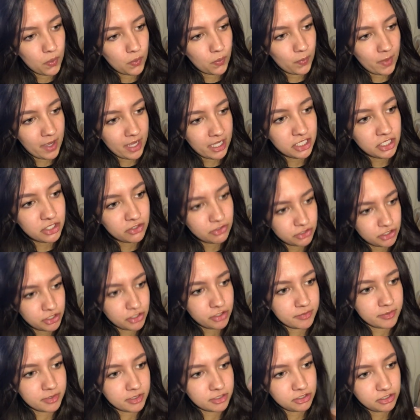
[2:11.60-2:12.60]
What
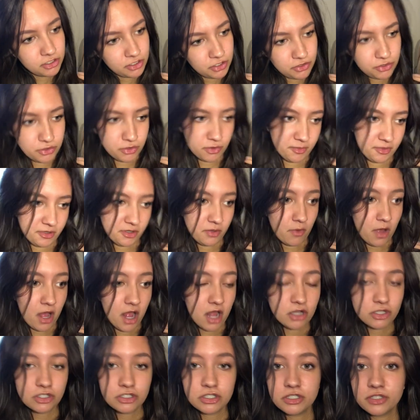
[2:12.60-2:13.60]
YouTubers do you normally
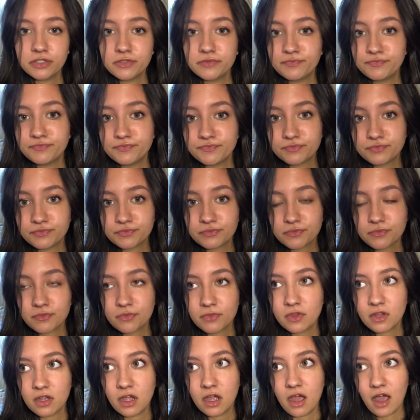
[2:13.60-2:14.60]
watch?
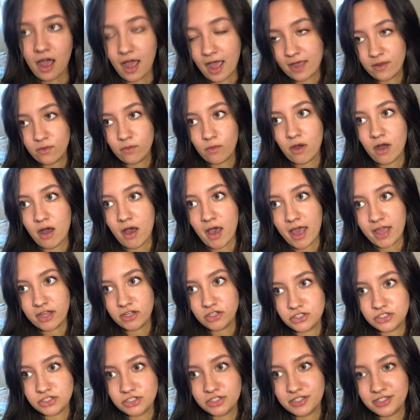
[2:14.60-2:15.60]
I
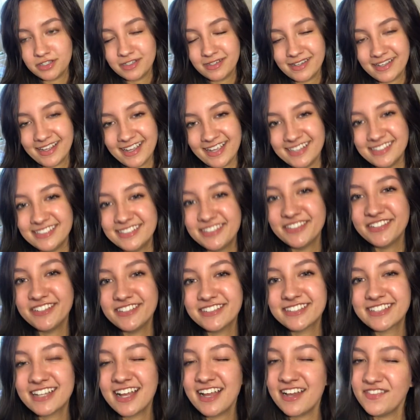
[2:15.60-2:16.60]
watch, okay, so
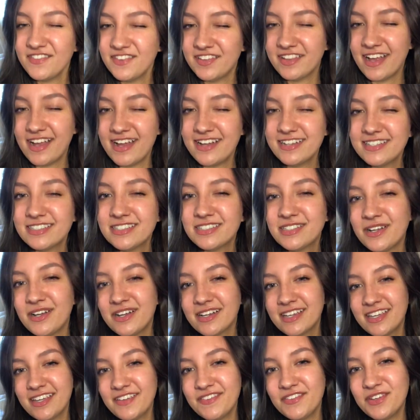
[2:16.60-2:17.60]
there's kind of a lot, so
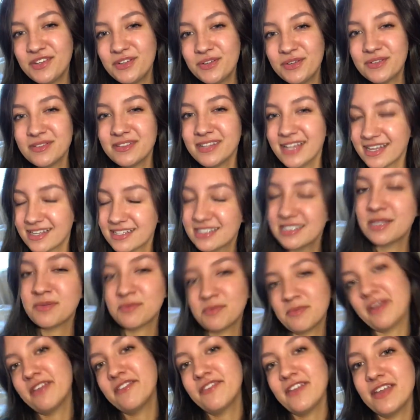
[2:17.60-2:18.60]
I'll give you like some
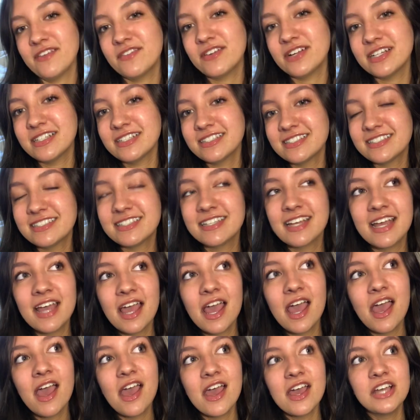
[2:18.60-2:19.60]
of my favorites.
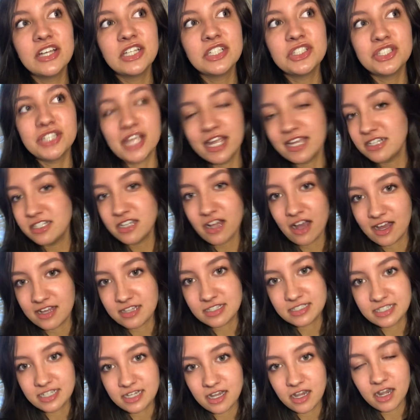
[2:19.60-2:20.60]
Shane
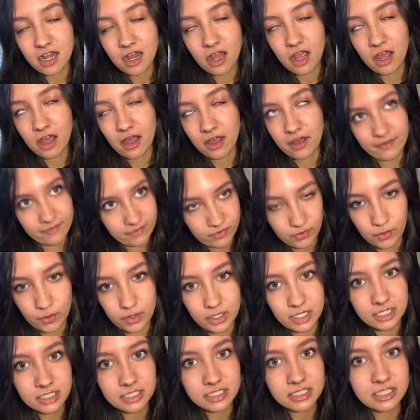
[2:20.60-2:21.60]
Dawson, of
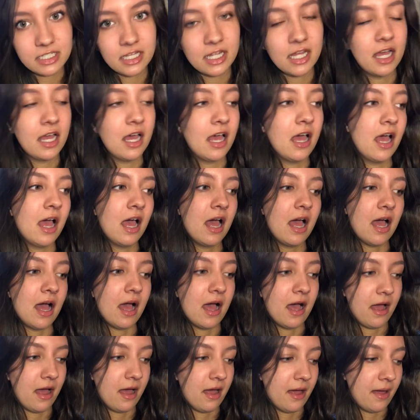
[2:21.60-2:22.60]
course.
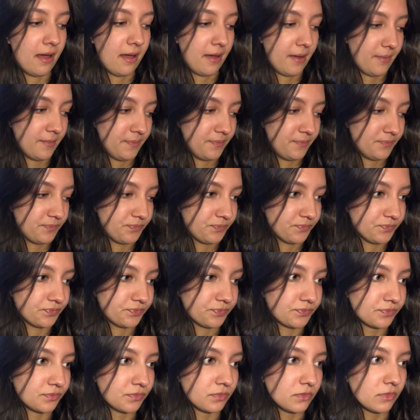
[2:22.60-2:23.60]

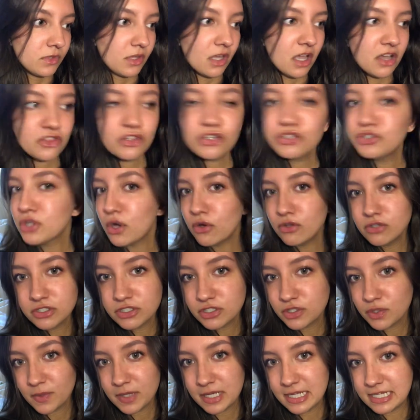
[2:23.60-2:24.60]
The
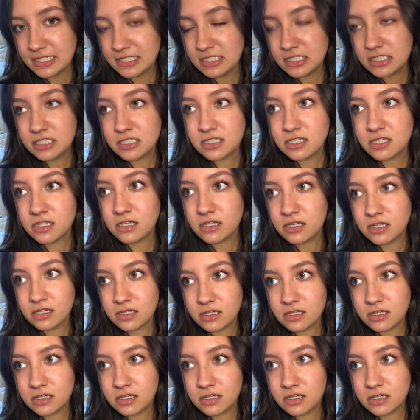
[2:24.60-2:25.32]
Dolan Twins.